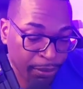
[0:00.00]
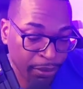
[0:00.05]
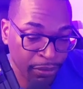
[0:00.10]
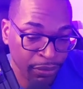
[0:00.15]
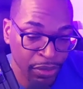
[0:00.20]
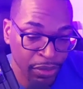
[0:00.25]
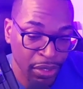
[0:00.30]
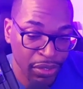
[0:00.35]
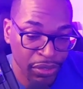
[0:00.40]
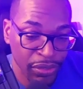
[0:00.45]

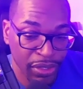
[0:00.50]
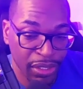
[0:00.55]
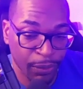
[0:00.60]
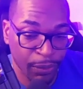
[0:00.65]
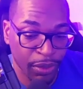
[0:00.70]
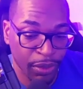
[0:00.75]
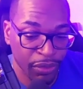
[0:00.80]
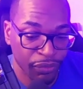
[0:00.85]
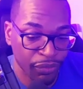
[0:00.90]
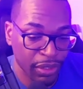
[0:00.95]
so that we could
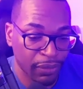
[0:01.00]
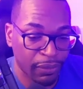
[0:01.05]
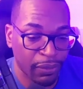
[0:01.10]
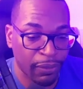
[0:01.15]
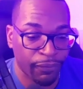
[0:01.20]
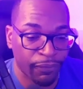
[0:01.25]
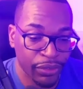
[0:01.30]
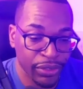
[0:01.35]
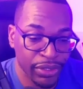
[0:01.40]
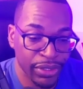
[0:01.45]
run our
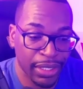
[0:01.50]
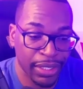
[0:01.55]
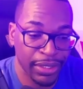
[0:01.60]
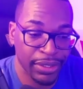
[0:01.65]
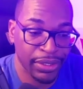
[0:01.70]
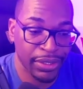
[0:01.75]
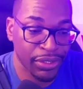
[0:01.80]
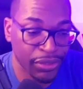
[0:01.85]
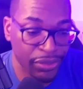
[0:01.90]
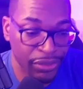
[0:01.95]

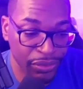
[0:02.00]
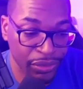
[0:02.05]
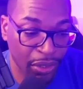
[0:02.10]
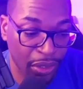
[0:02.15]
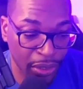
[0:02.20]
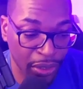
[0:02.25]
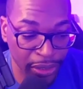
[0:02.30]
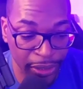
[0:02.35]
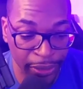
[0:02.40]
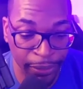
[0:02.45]
virtualization on it,
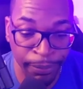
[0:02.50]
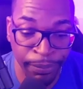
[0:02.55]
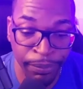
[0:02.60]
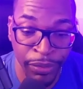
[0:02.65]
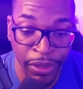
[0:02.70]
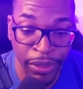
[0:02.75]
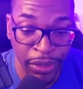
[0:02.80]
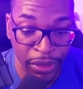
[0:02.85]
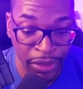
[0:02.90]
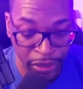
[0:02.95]

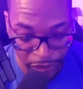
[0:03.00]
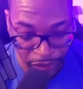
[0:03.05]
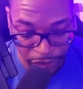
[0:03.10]
right?